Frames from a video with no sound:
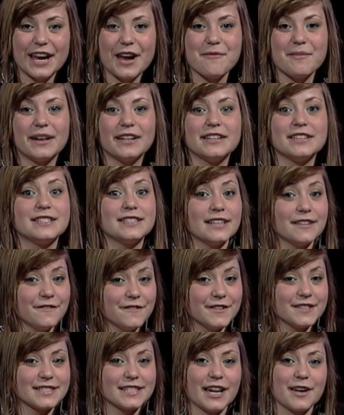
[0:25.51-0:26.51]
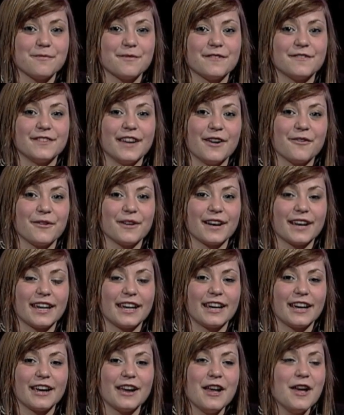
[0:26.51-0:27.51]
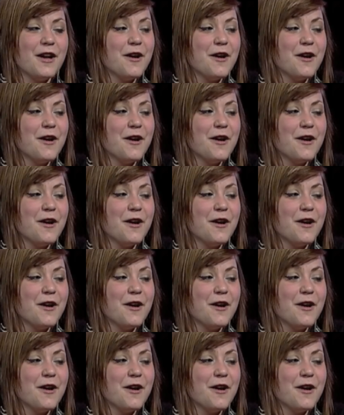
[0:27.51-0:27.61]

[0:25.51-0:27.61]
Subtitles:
about a different type of networking.